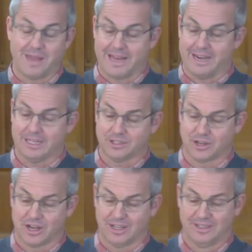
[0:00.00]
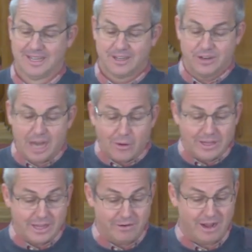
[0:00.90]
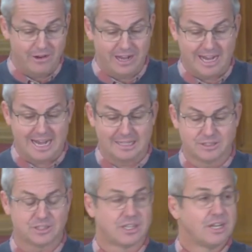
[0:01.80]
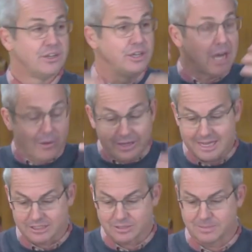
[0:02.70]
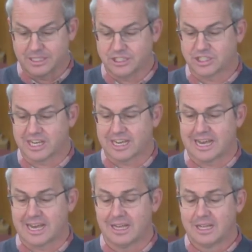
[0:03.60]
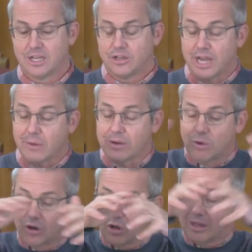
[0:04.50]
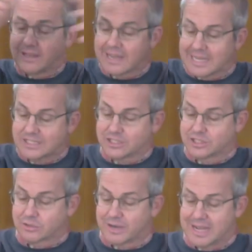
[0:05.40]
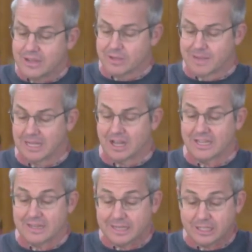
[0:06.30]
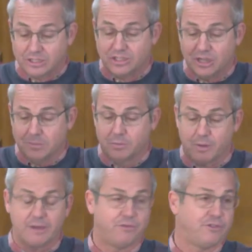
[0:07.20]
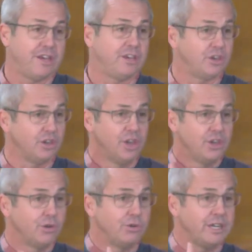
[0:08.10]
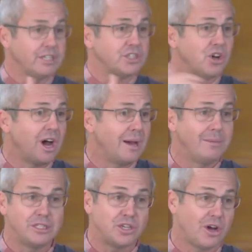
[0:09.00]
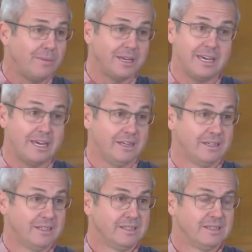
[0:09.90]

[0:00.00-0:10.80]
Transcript: that exile, knowing their own hearts, knowing how diminished they are, knowing what all the nations around them are like, they're consumed by fear. You, you read it time and time again